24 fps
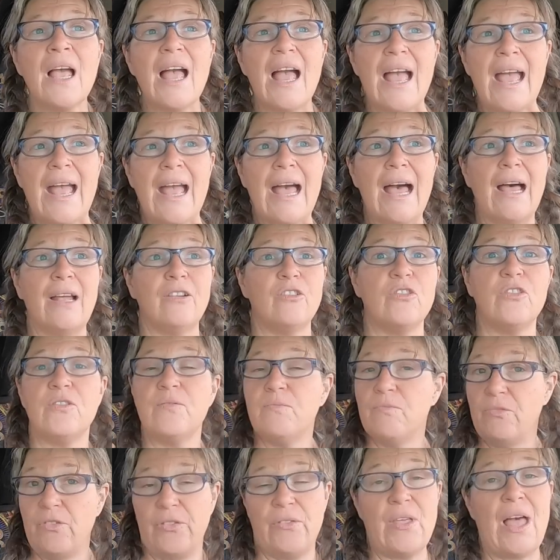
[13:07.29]
And
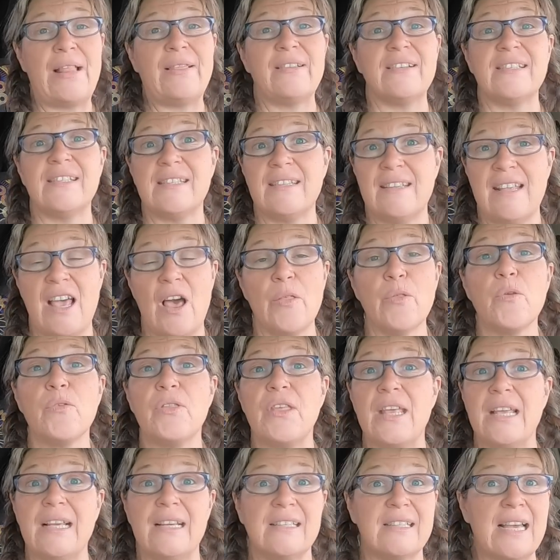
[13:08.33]
and this, the other
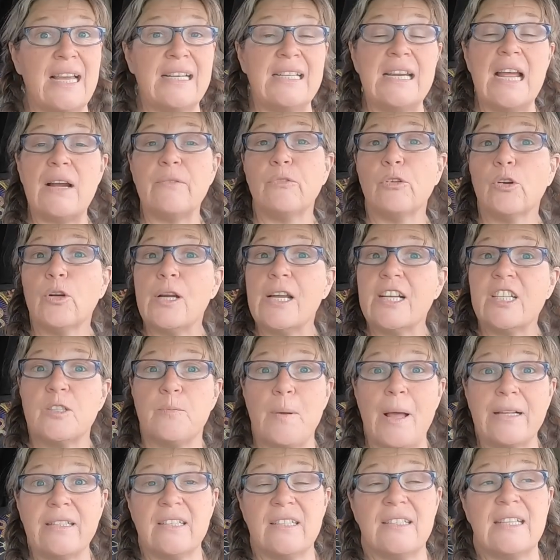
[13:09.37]
thing is I never
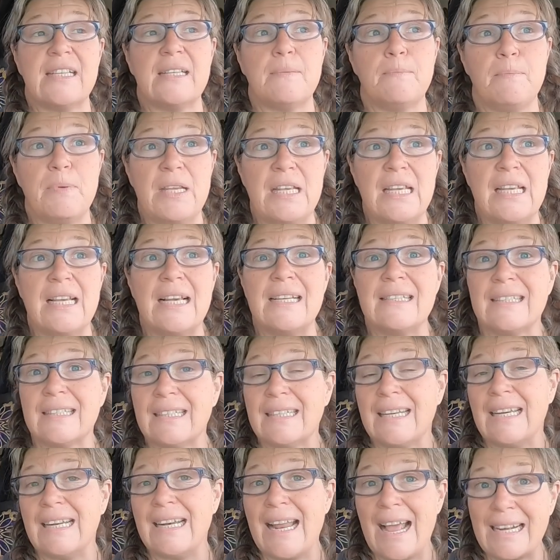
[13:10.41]
expected to be as
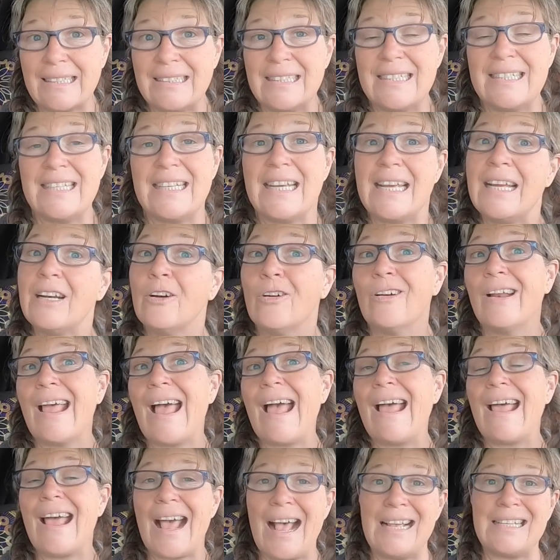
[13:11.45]
connected to
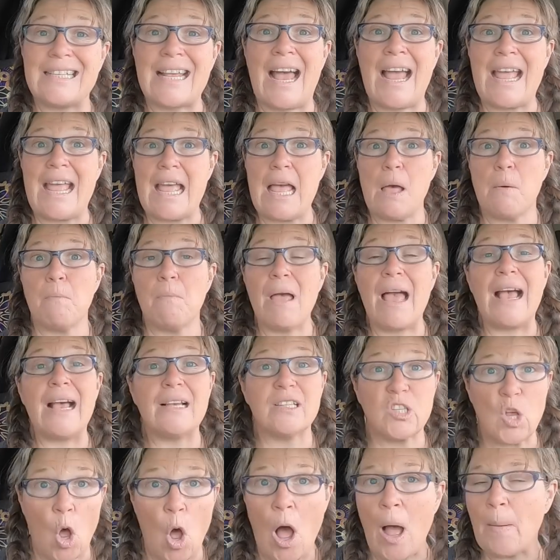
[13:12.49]
internet as I am,
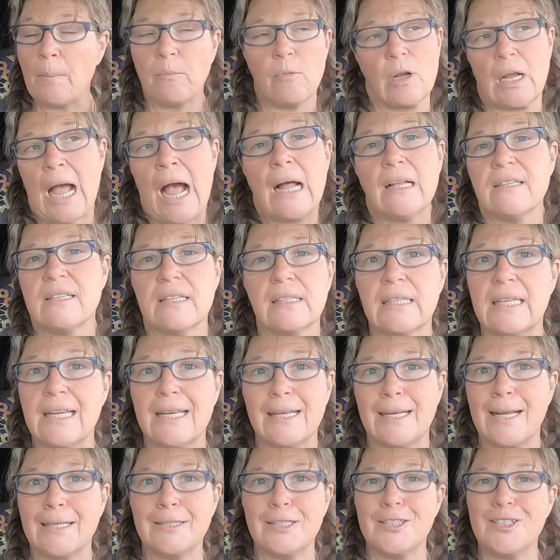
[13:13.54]
as I'm constantly
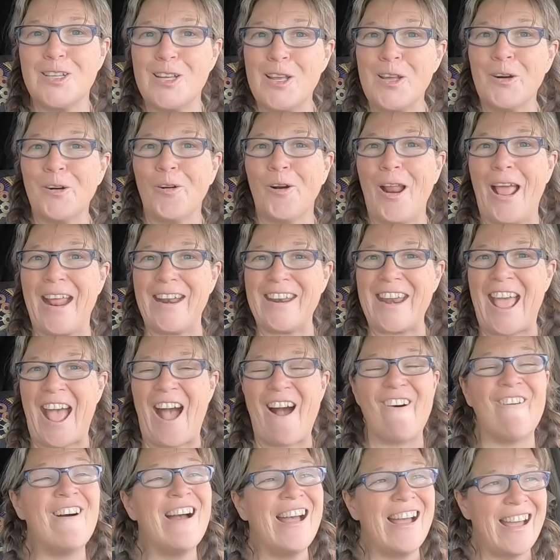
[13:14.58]
connected to internet
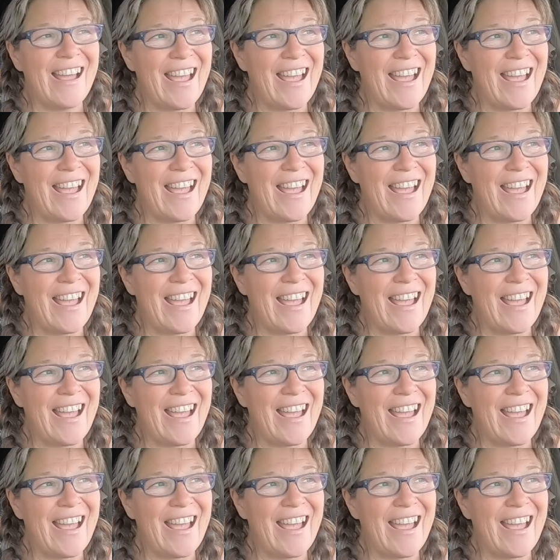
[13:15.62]
now.